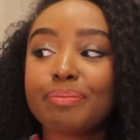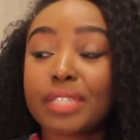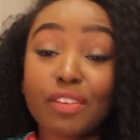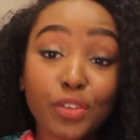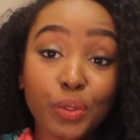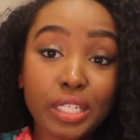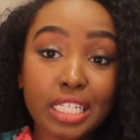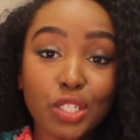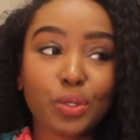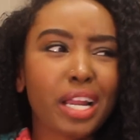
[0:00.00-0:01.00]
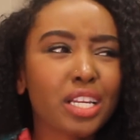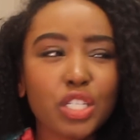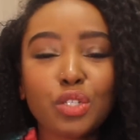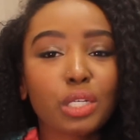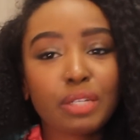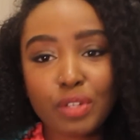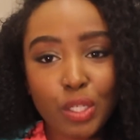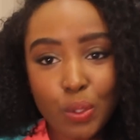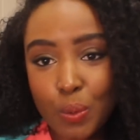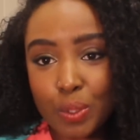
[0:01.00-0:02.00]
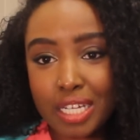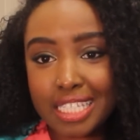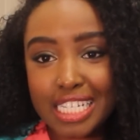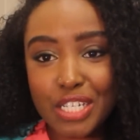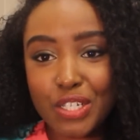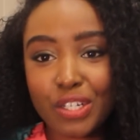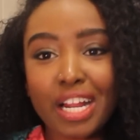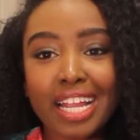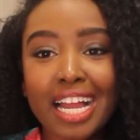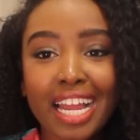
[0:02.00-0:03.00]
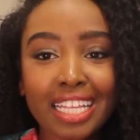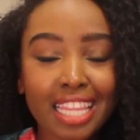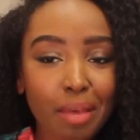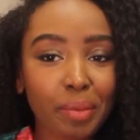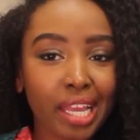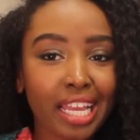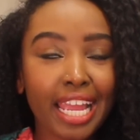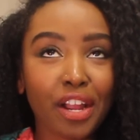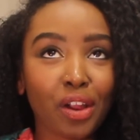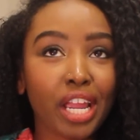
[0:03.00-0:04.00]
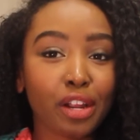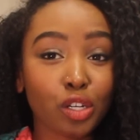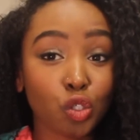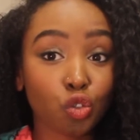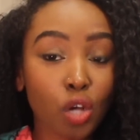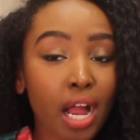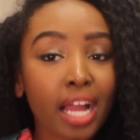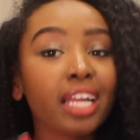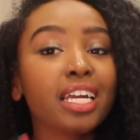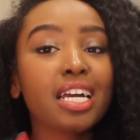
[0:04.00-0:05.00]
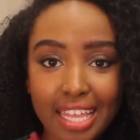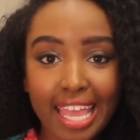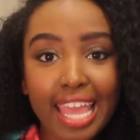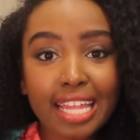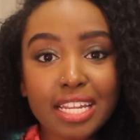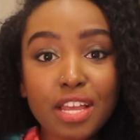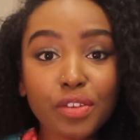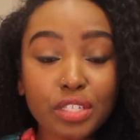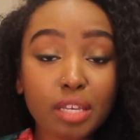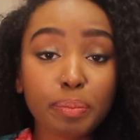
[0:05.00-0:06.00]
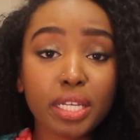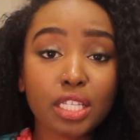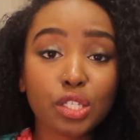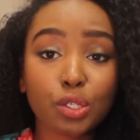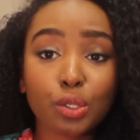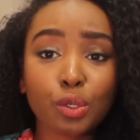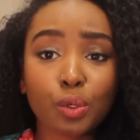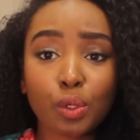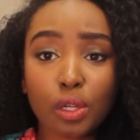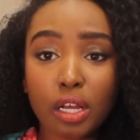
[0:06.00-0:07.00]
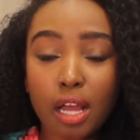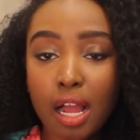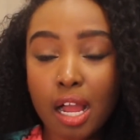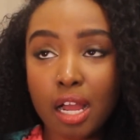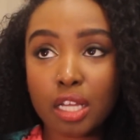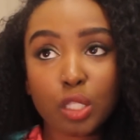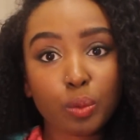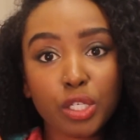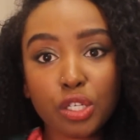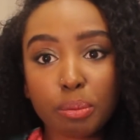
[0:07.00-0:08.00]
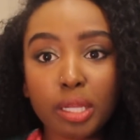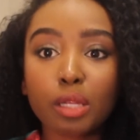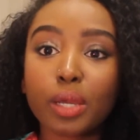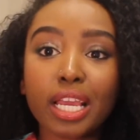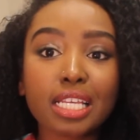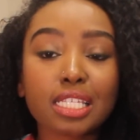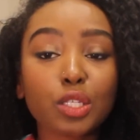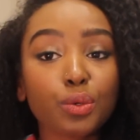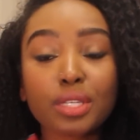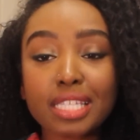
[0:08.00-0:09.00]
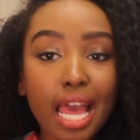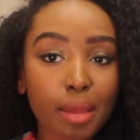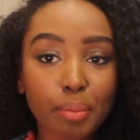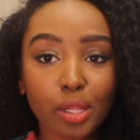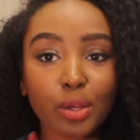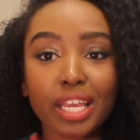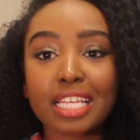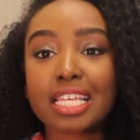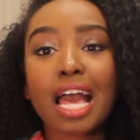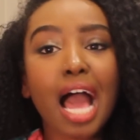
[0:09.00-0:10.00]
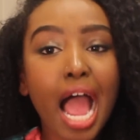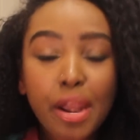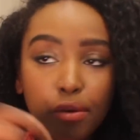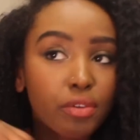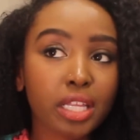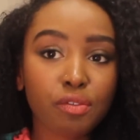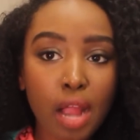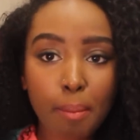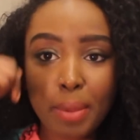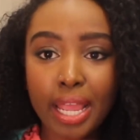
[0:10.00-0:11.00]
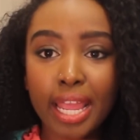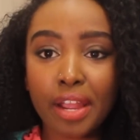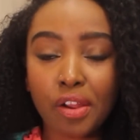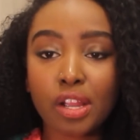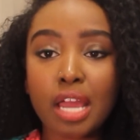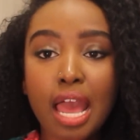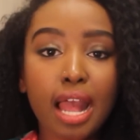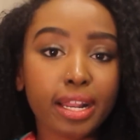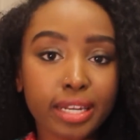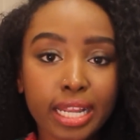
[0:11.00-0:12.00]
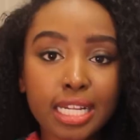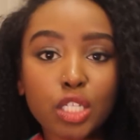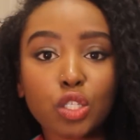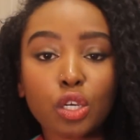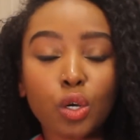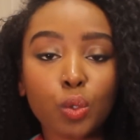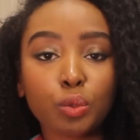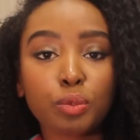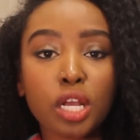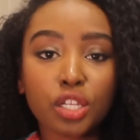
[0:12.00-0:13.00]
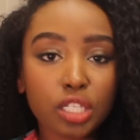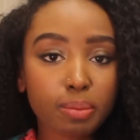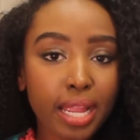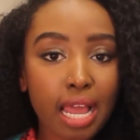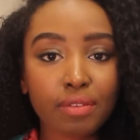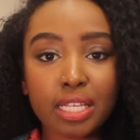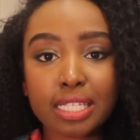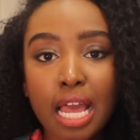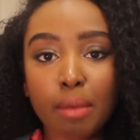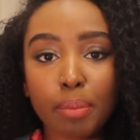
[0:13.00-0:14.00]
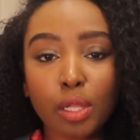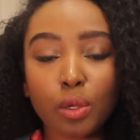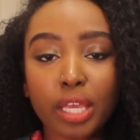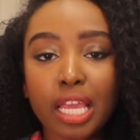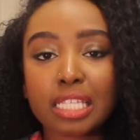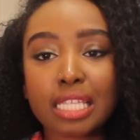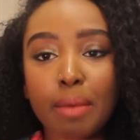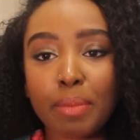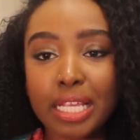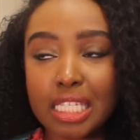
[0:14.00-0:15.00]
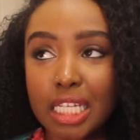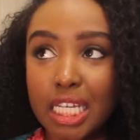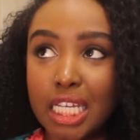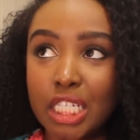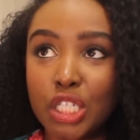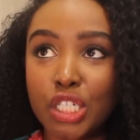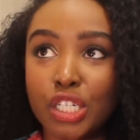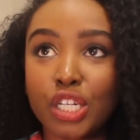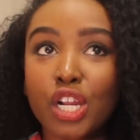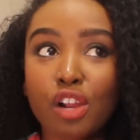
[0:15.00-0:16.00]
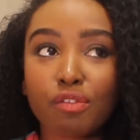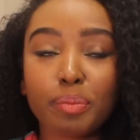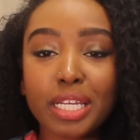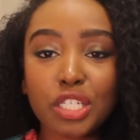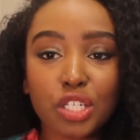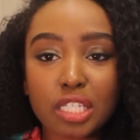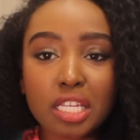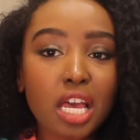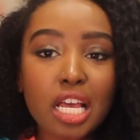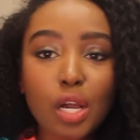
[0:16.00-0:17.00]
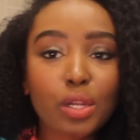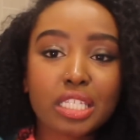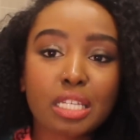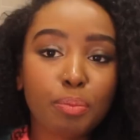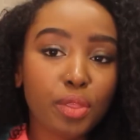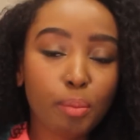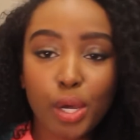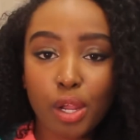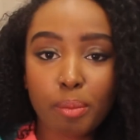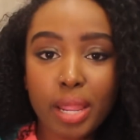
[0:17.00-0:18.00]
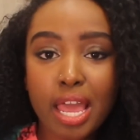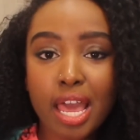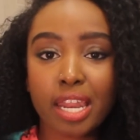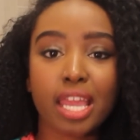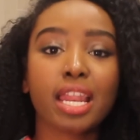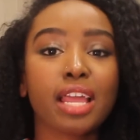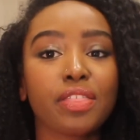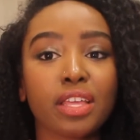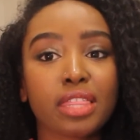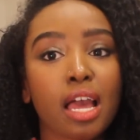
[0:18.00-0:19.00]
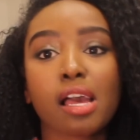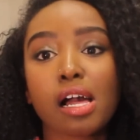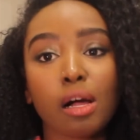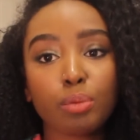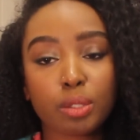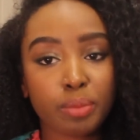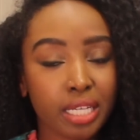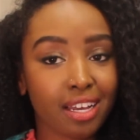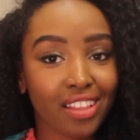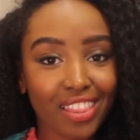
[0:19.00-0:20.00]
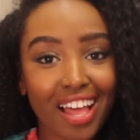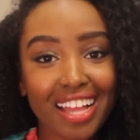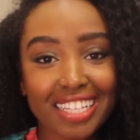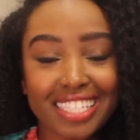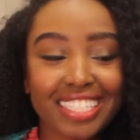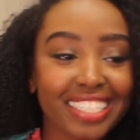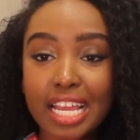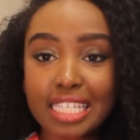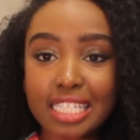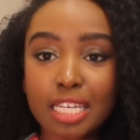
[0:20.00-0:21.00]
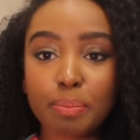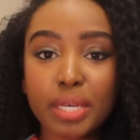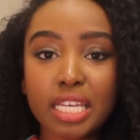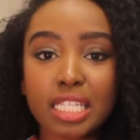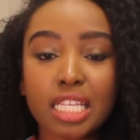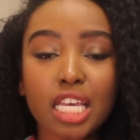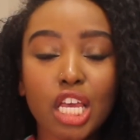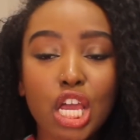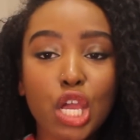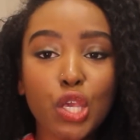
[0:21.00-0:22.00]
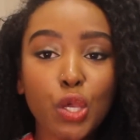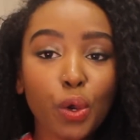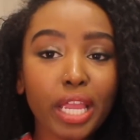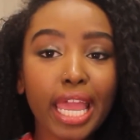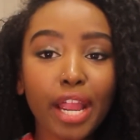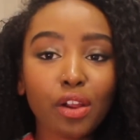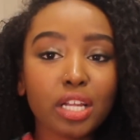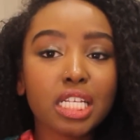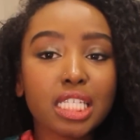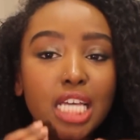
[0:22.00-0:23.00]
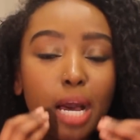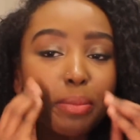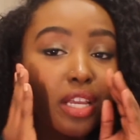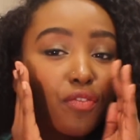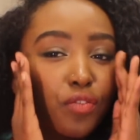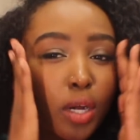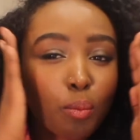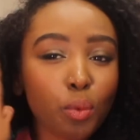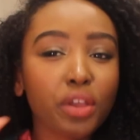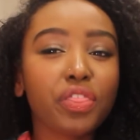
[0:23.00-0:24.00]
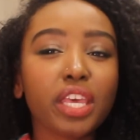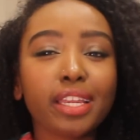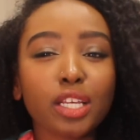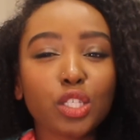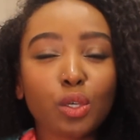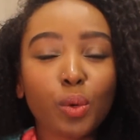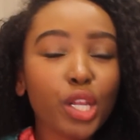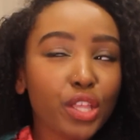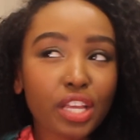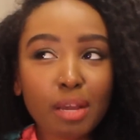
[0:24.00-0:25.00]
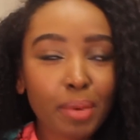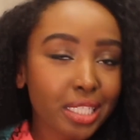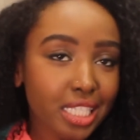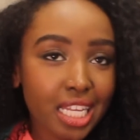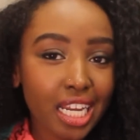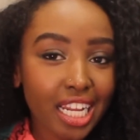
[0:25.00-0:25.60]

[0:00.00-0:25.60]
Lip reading: If you need to. I actually don't even use a t-shirt. I kind of let my hair air dry. And another tip is to switch your pillowcase to a satin pillowcase. I don't really wrap my hair at night, so just by having a satin pillowcase, that makes it easier for me to just go to sleep with a bun on my head, and I think that helps me a lot. Next tip is your hair is coming from within. So what do you think about this?